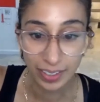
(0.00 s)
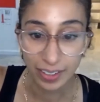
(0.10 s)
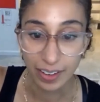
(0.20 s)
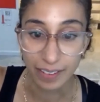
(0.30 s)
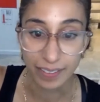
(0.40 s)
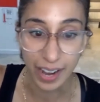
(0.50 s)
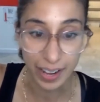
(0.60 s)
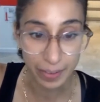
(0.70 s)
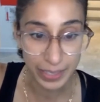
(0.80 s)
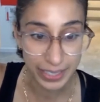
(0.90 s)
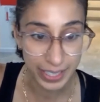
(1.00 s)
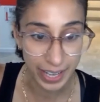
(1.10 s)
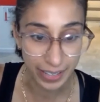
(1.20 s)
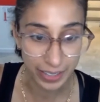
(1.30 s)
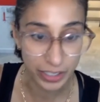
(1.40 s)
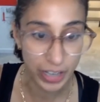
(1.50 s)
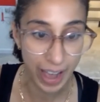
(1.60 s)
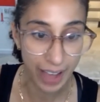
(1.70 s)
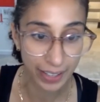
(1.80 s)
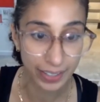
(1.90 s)
All right, what's the next
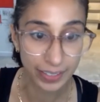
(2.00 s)
track?